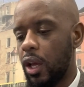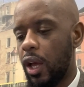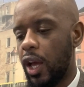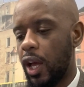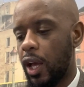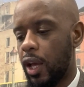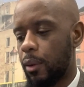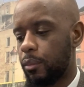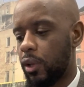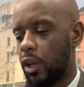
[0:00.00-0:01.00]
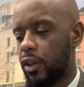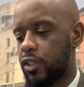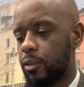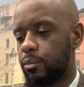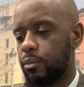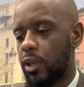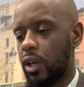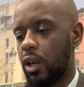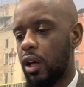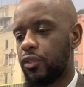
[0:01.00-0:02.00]
Last
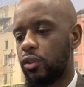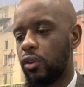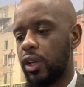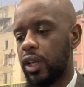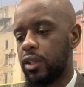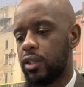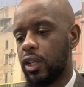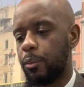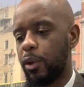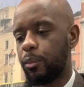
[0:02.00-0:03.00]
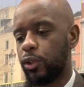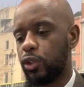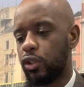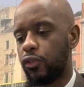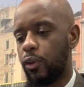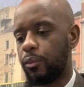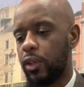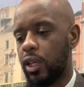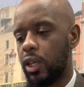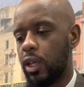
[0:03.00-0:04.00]
but not least, a bit more news from
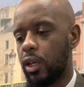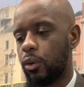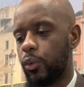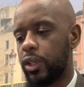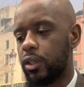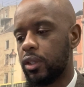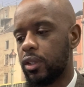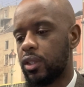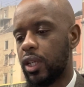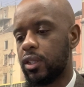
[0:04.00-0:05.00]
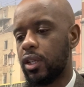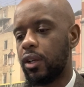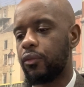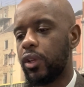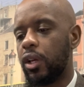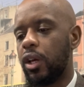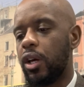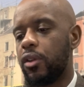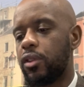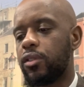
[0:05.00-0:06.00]
the wind sector,
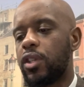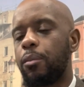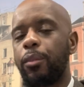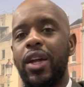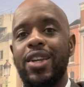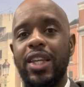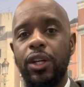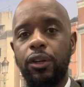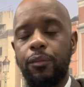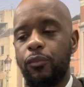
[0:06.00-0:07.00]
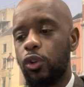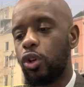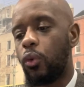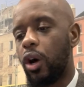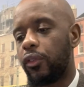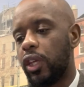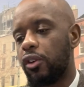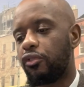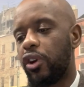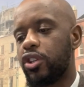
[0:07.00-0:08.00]
this time by Neon, who are the
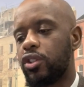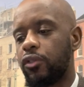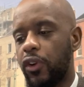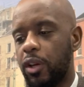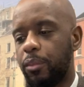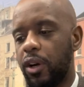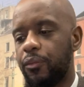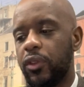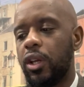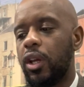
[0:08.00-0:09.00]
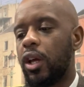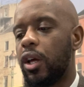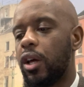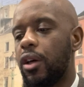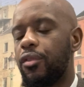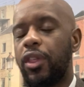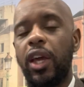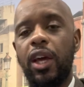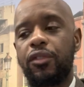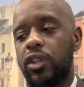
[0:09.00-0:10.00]
French developer.
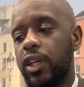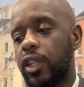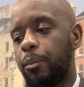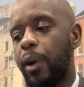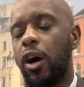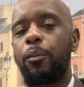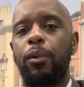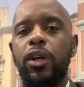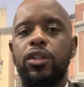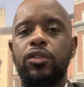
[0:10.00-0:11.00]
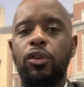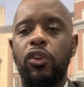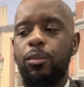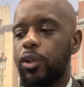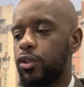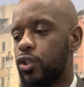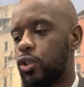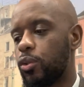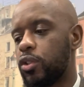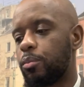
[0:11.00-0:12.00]
They have signed a power purchase agreement
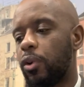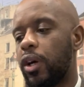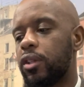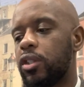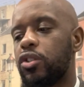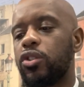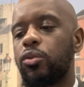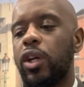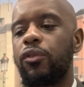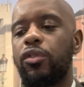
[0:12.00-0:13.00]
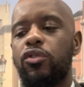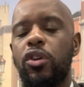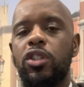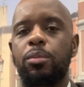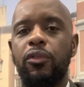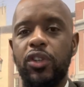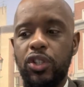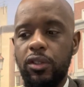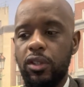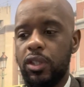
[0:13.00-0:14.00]
to supply digital infrastructure
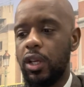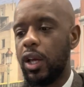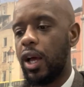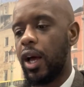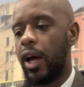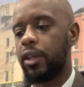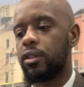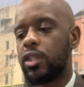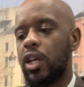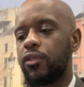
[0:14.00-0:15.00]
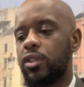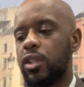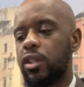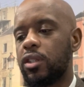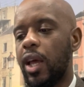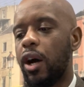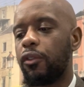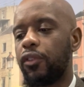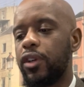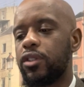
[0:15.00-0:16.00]
provisions and services
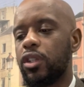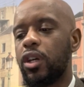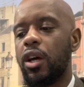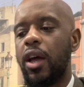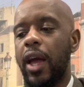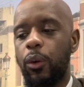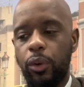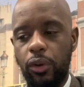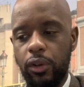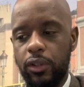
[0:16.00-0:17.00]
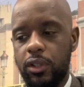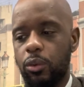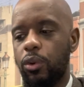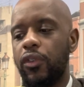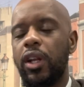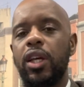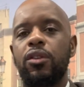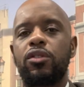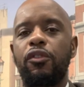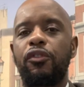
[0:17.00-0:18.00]
outfit Equinox with at
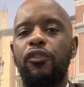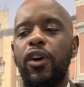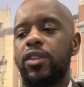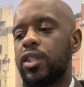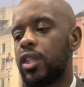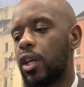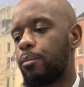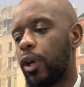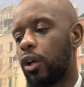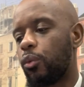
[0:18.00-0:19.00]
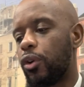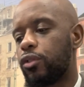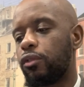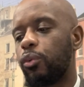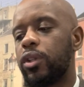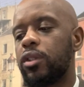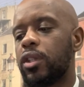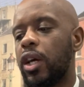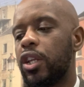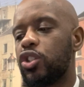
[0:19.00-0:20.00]
least 30 megawatts of
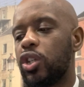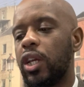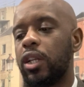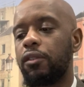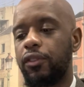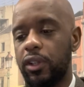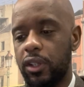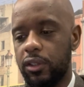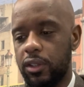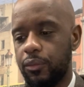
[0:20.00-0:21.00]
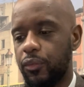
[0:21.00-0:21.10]
wind energy in Finland.